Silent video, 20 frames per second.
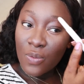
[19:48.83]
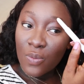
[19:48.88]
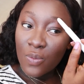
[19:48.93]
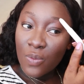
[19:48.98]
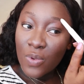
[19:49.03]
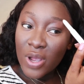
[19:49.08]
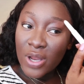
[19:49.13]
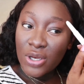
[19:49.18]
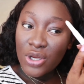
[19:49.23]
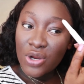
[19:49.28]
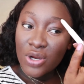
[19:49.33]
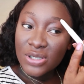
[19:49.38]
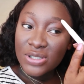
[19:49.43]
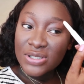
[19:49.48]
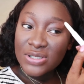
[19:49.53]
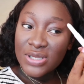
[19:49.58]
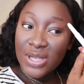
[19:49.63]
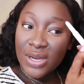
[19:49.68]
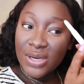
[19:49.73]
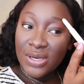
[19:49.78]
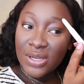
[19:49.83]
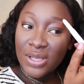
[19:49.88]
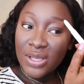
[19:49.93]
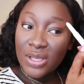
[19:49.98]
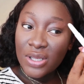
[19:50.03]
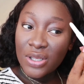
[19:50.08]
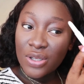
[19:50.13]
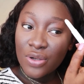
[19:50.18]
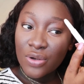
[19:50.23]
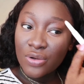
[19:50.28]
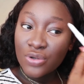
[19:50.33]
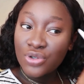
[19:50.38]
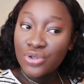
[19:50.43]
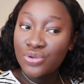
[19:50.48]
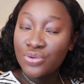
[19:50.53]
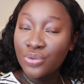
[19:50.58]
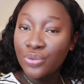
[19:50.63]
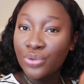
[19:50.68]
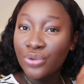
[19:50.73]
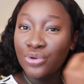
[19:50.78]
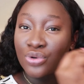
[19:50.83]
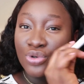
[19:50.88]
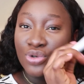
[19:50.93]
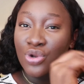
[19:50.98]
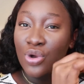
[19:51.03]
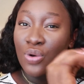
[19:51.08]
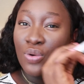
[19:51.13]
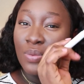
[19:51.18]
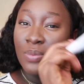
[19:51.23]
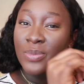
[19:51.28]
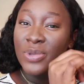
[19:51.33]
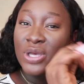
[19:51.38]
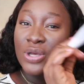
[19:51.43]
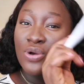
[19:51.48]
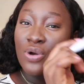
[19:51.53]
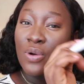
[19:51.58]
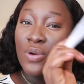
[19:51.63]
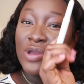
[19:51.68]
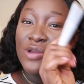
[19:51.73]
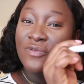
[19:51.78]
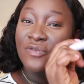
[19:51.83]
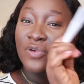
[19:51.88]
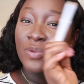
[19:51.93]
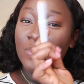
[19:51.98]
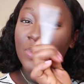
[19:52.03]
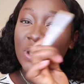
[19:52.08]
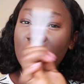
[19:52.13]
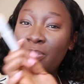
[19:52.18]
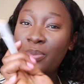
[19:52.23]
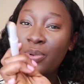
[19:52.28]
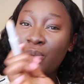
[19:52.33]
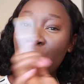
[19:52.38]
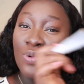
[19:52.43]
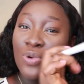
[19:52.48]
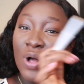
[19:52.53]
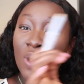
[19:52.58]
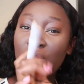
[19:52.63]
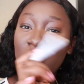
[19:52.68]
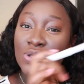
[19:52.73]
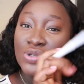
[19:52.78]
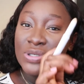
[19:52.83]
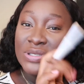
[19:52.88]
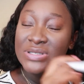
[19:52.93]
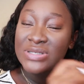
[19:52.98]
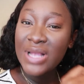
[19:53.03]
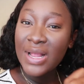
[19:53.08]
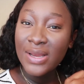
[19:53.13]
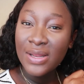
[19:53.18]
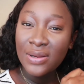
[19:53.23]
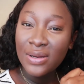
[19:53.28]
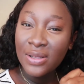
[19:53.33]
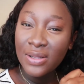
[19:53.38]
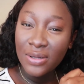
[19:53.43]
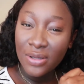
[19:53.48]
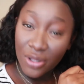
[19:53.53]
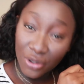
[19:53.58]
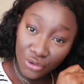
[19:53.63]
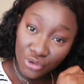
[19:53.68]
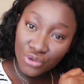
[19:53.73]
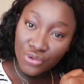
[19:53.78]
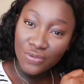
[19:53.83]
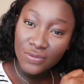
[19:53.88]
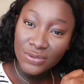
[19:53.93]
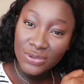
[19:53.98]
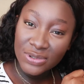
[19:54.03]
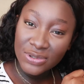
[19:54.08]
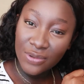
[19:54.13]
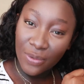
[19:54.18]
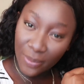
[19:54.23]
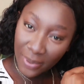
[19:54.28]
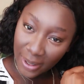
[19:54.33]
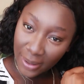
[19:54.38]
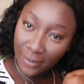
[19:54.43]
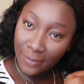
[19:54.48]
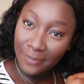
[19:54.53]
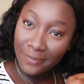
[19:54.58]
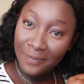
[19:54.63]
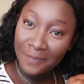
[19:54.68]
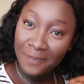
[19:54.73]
When you're standing in your truth, don't be going for people who are also standing in their truths, okay?